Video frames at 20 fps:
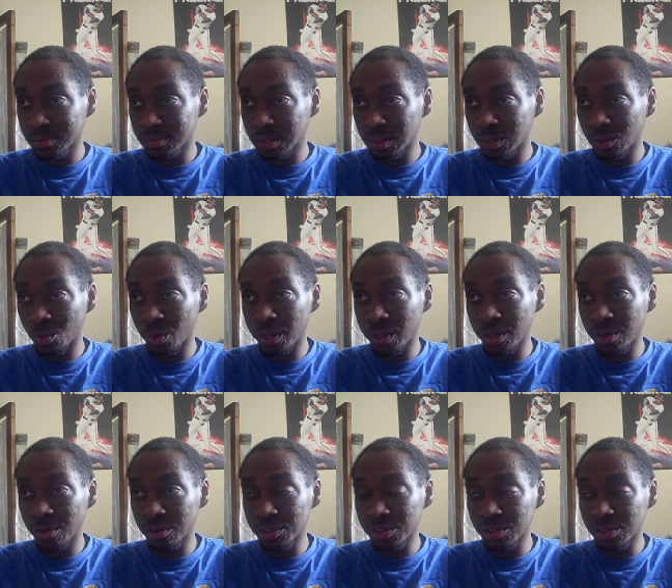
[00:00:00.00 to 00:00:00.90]
The way they
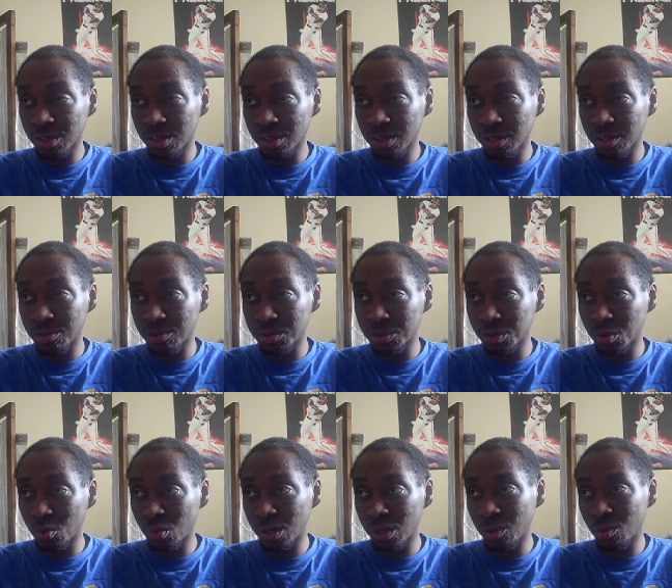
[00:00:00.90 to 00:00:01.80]
were starting, it was a
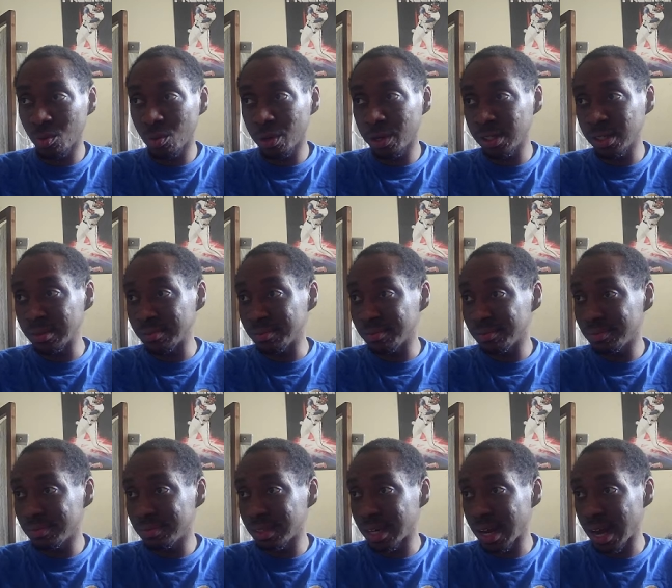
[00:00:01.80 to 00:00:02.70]
1-1.
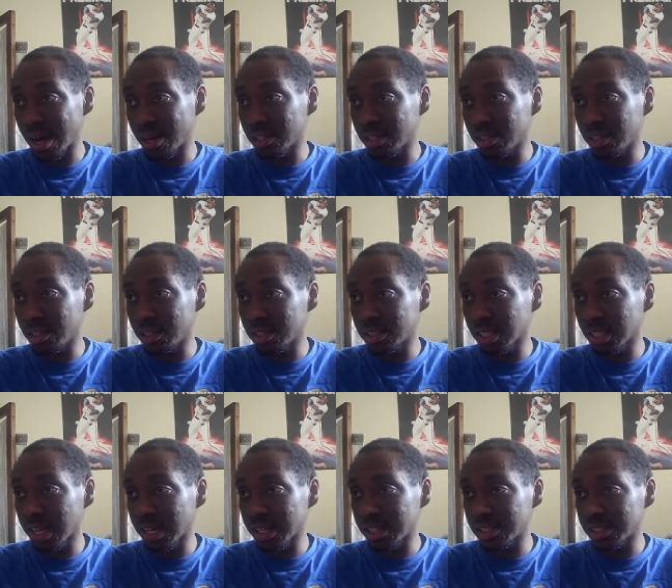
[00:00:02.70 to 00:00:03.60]
Now it looks
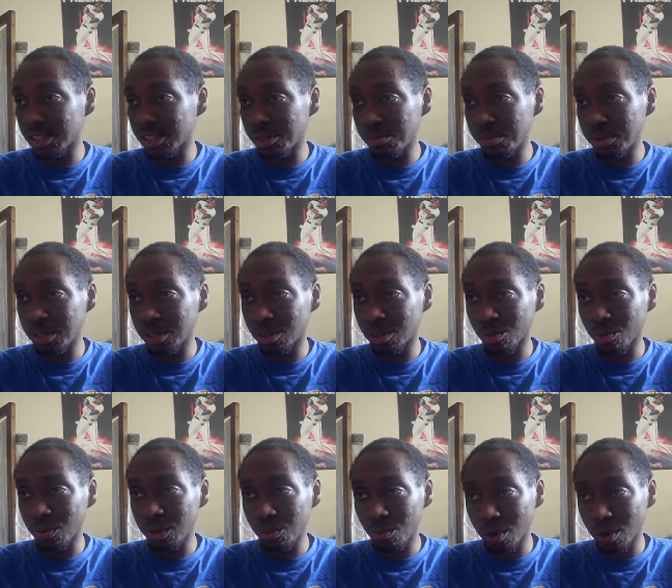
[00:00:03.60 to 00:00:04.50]
like it's going to be a
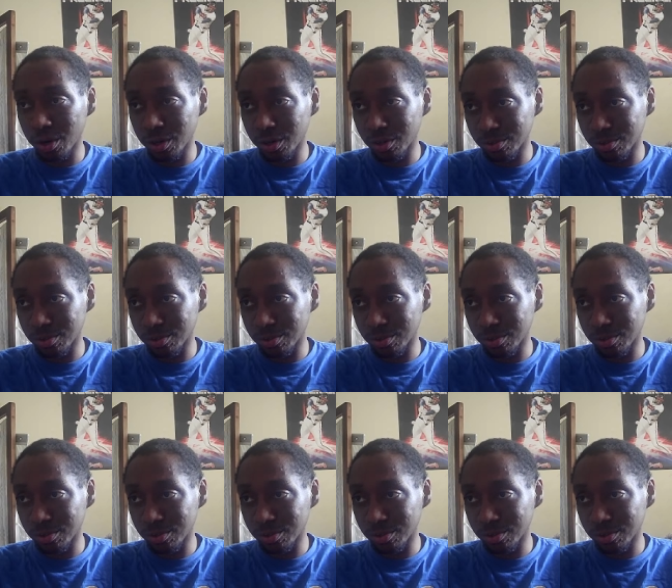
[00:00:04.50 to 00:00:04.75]
3-1.